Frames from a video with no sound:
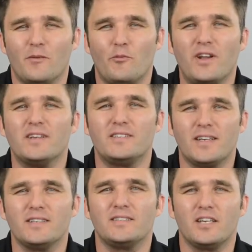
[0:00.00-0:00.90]
Bring a
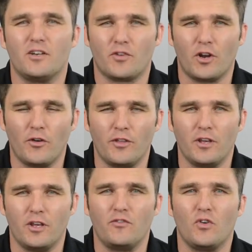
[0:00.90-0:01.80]
second set of clothing
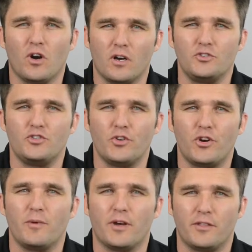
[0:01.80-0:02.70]
if you are
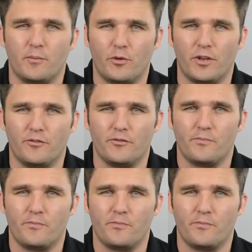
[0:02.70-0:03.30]
unsure about the brief.